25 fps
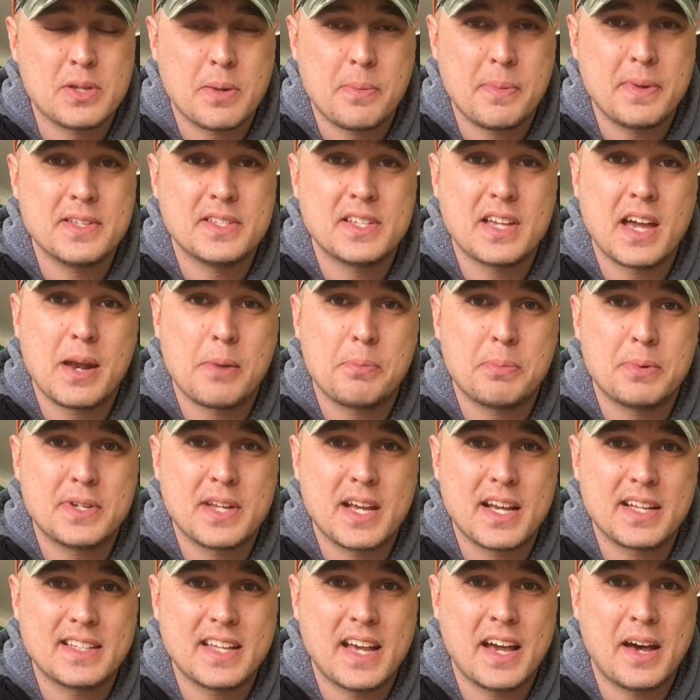somebody's got to
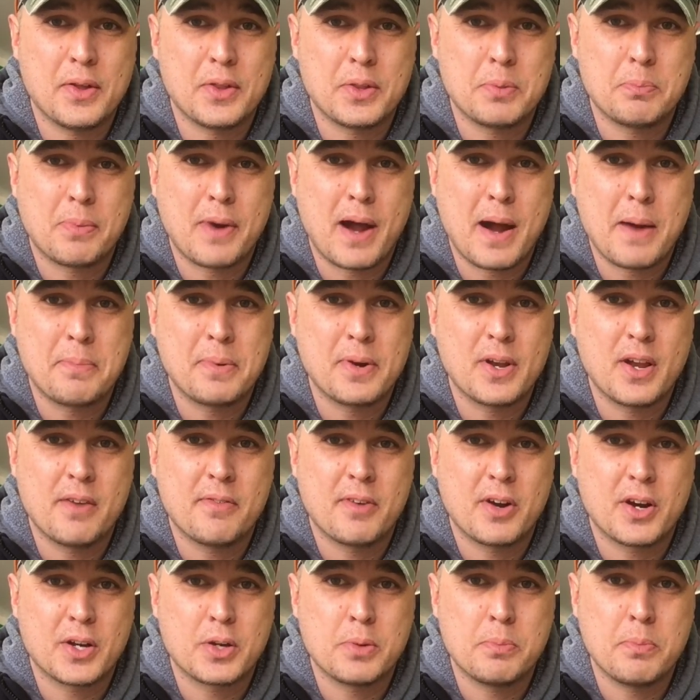protect the health and property
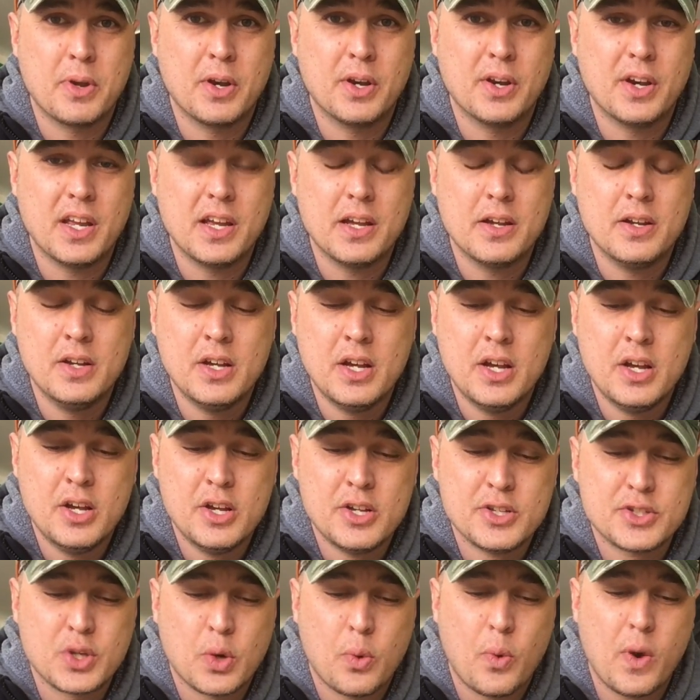of our community.
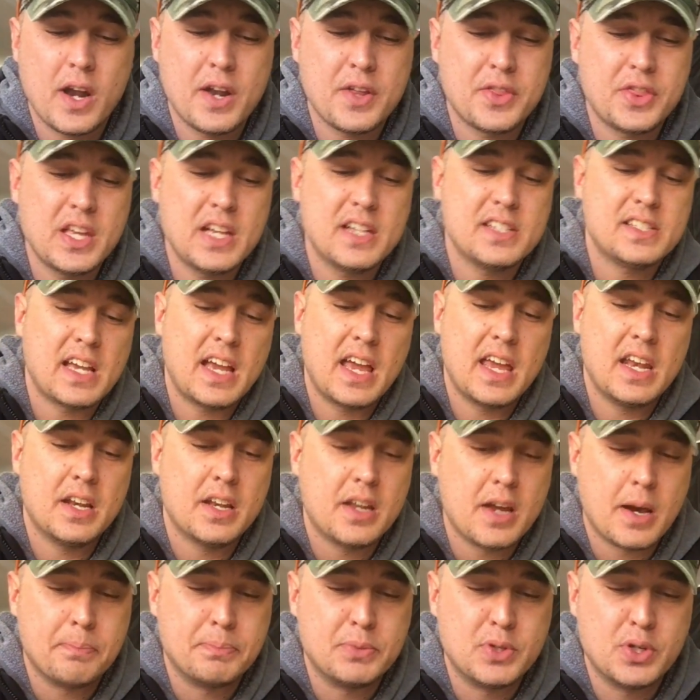So one of the things I
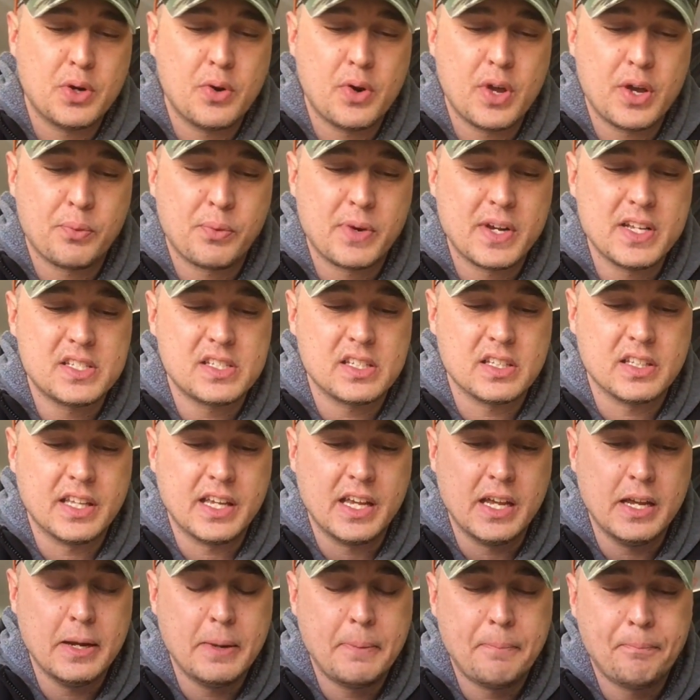ended up doing
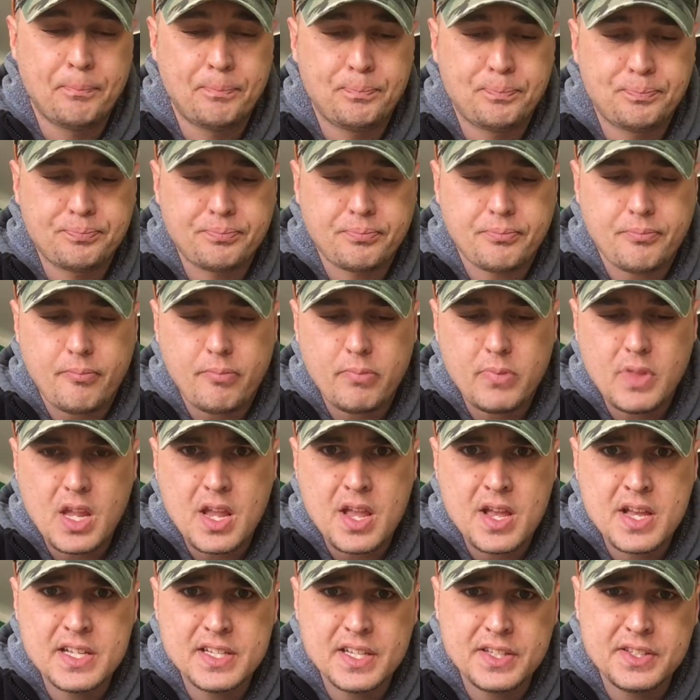recently
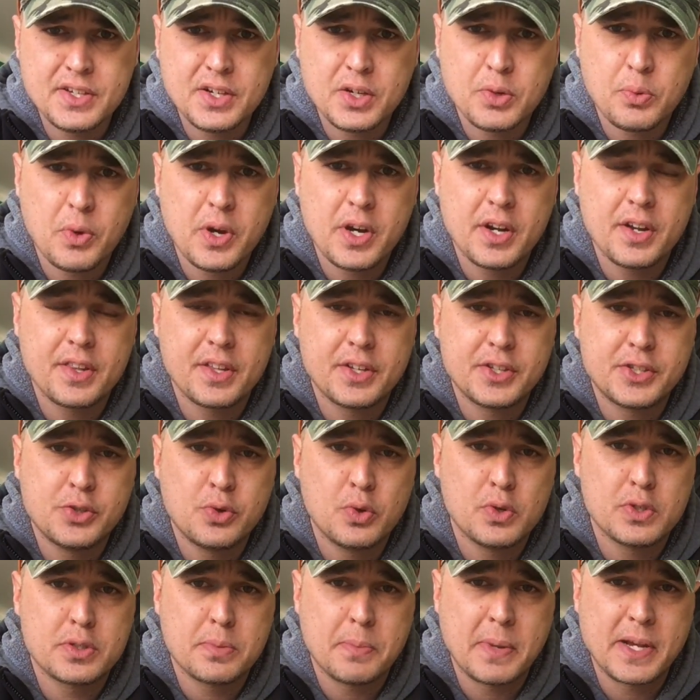is I took one of the
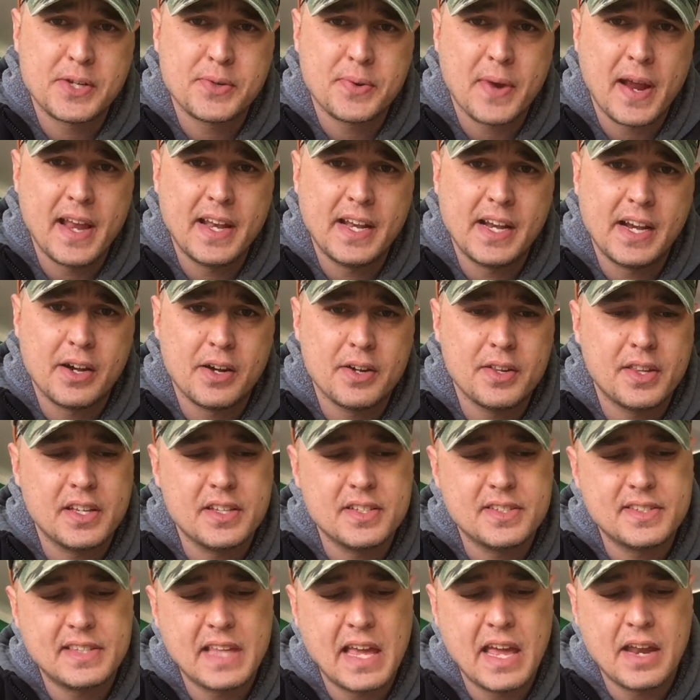tools of my trade here, the
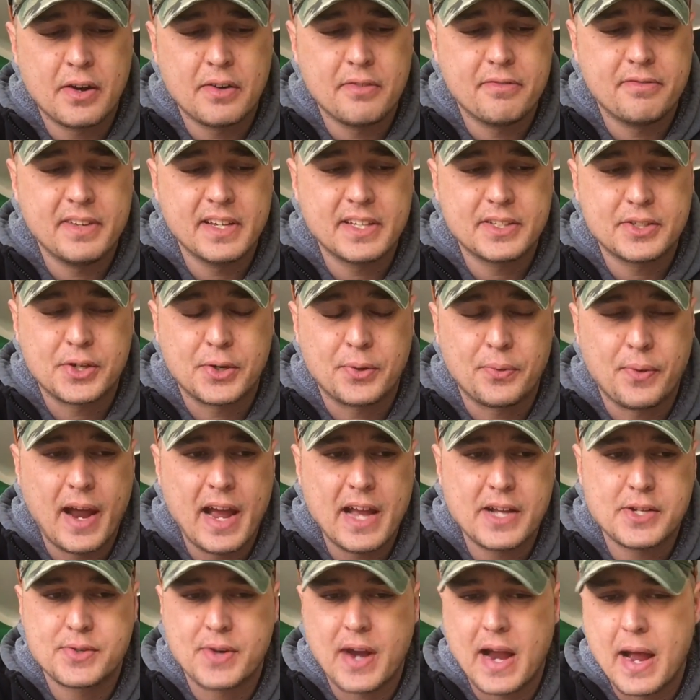standard Victor
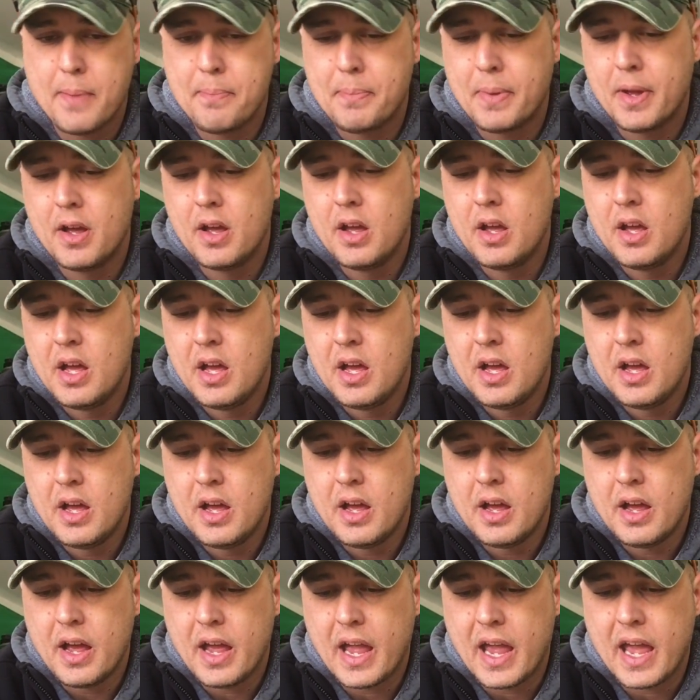rat trap,
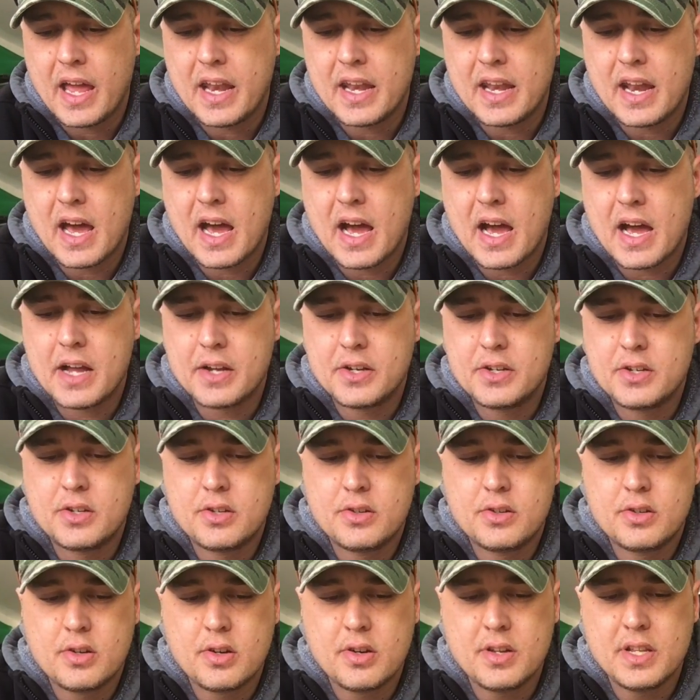and
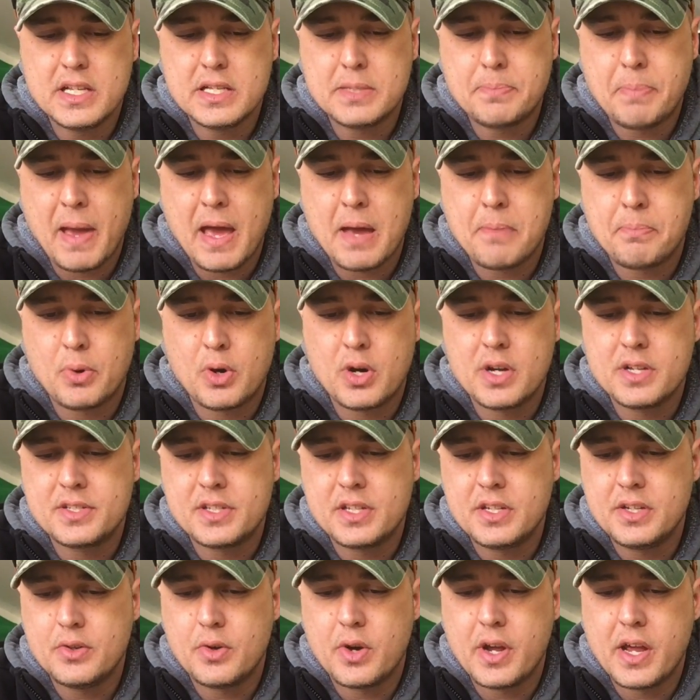turned these bad boys
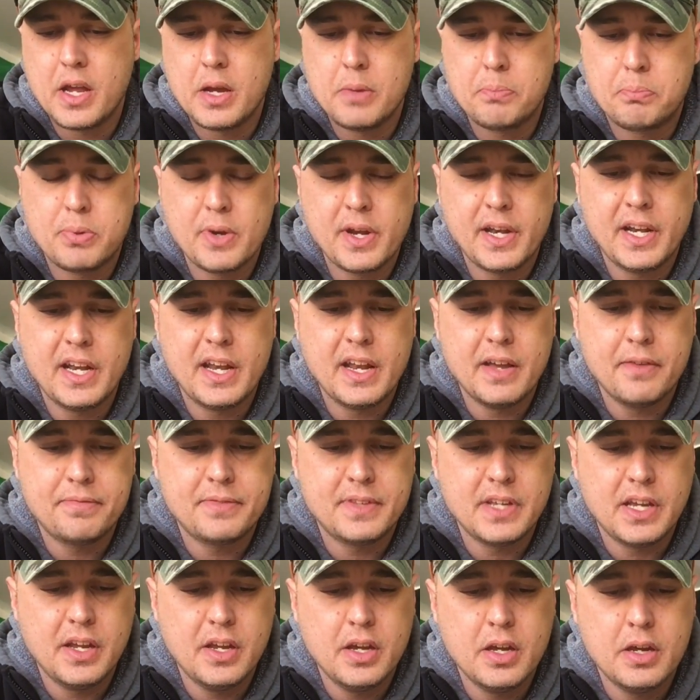into a pretty
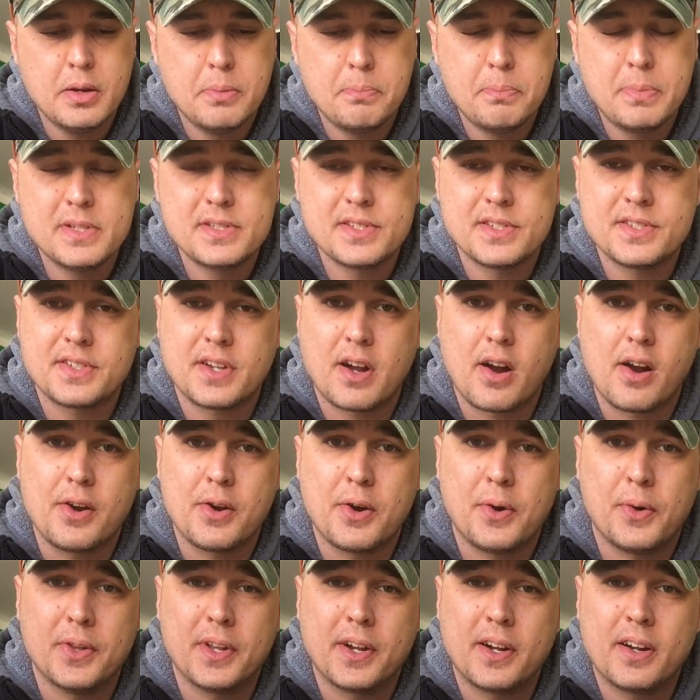nifty business card
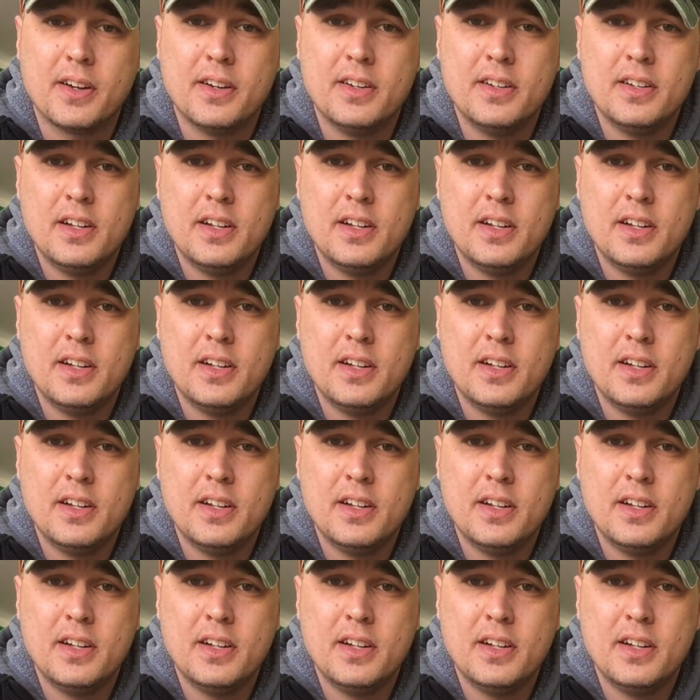holder.